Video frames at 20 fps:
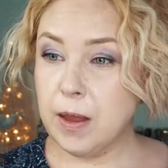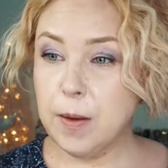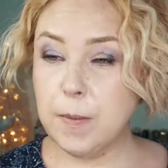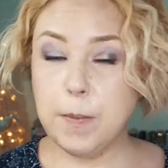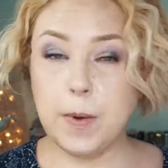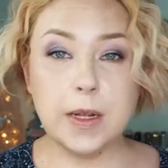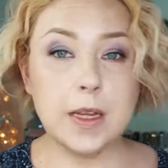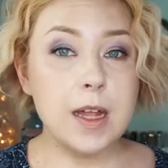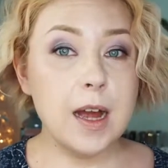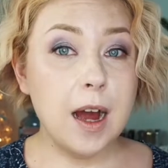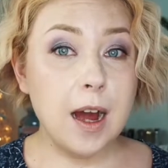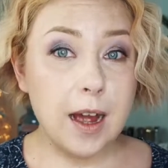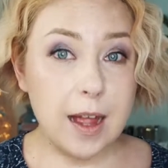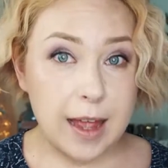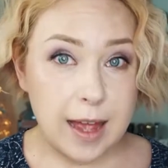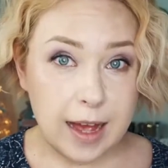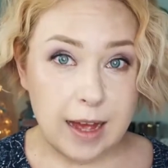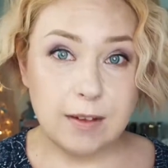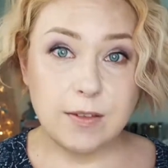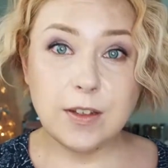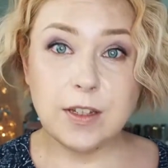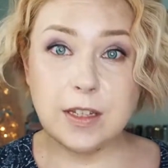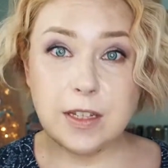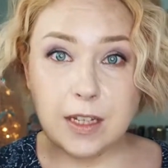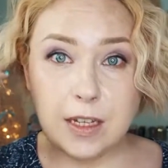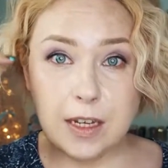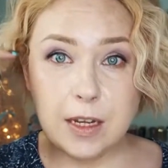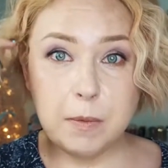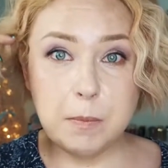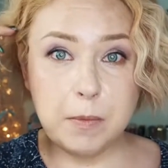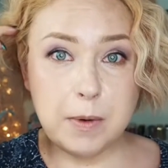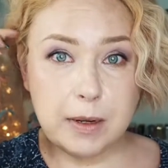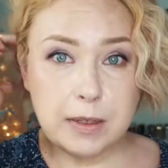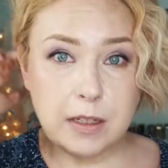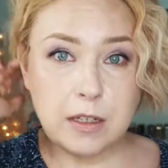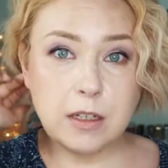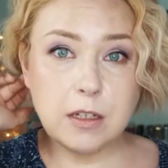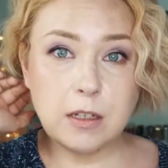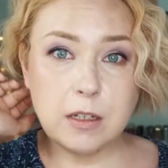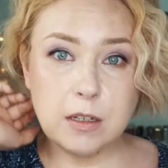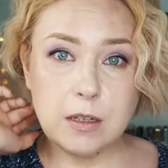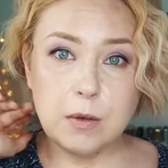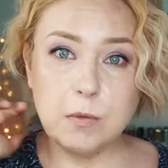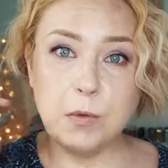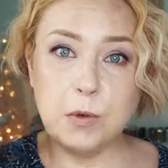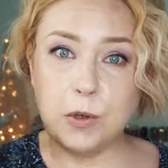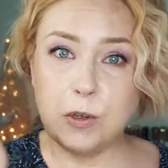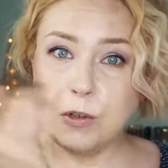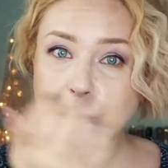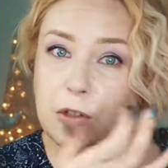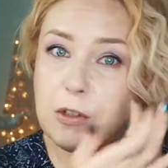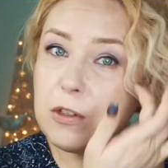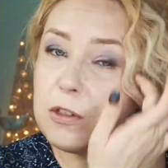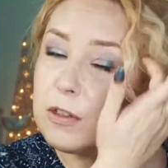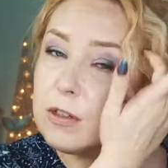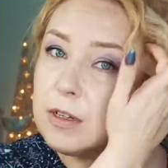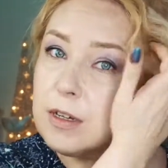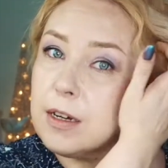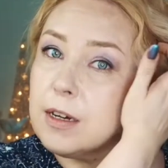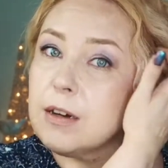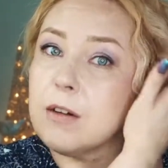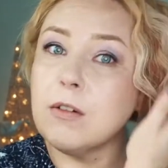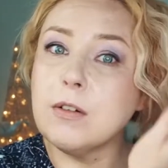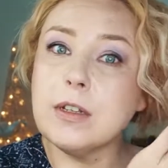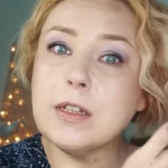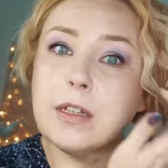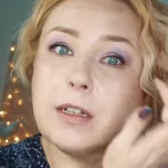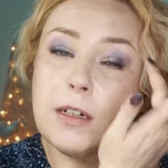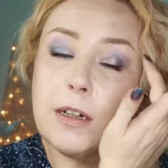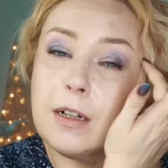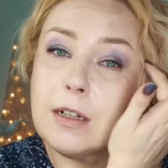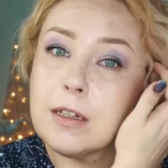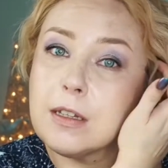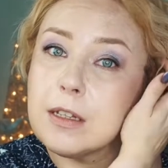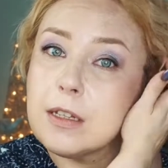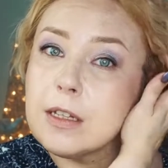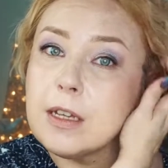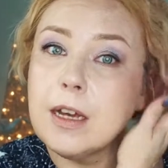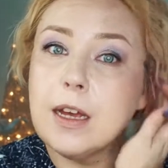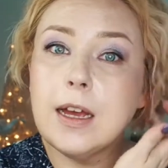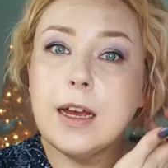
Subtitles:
but I have seen much worse results.